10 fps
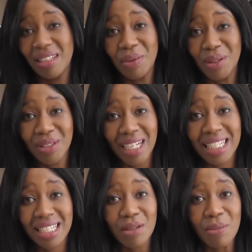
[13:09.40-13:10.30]
well,
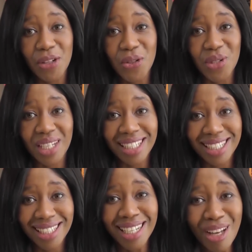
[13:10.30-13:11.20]
that's just my 2
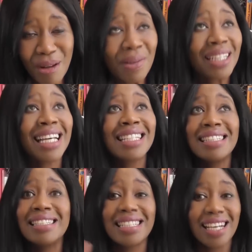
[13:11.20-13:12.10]
cents. But that's
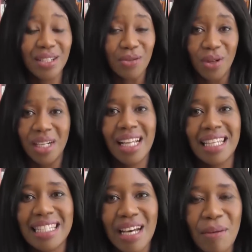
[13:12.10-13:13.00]
a discussion for
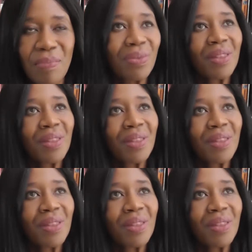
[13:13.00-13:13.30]
another time.